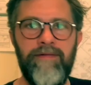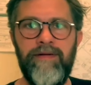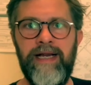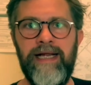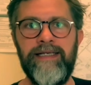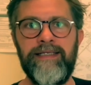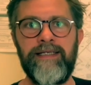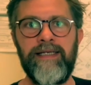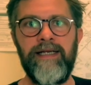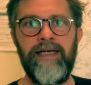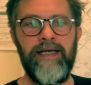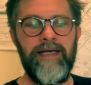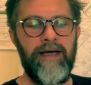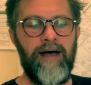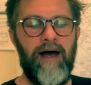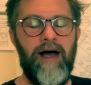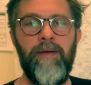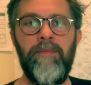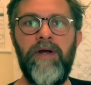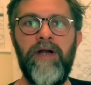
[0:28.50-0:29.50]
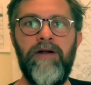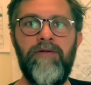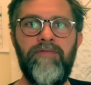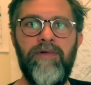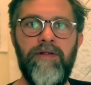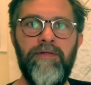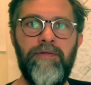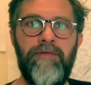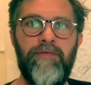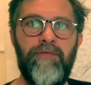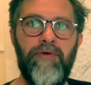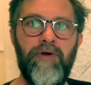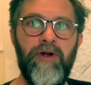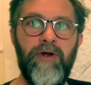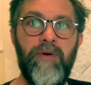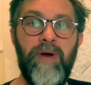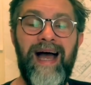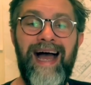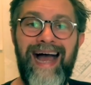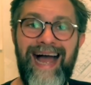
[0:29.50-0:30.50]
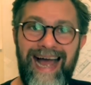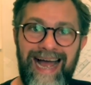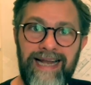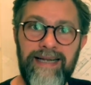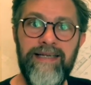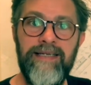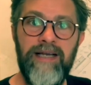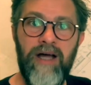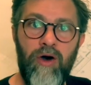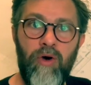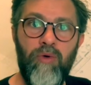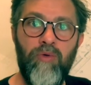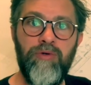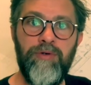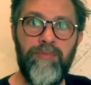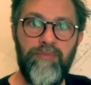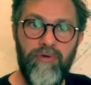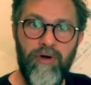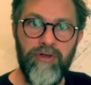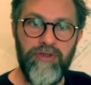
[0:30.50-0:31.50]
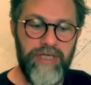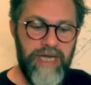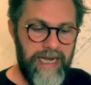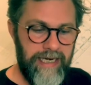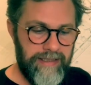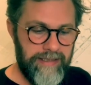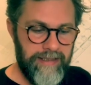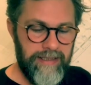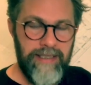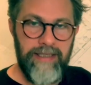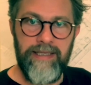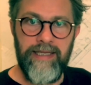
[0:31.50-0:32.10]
is I'm going to run through a handhold project.